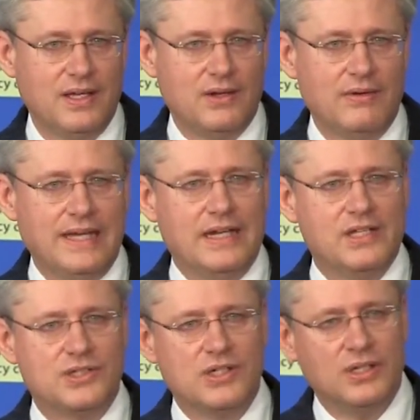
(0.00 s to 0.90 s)
You know, it
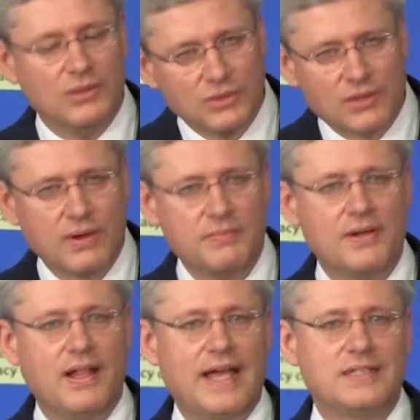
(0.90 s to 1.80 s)
is youth
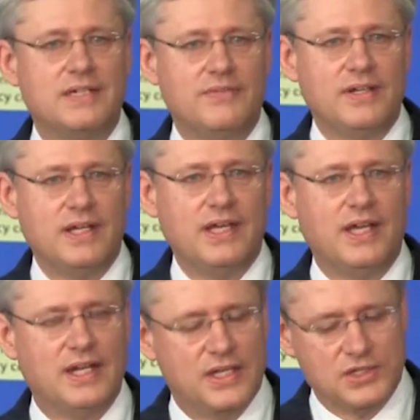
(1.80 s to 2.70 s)
criminal activity.
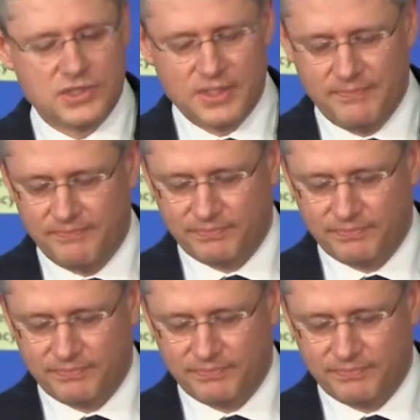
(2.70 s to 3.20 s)
It is.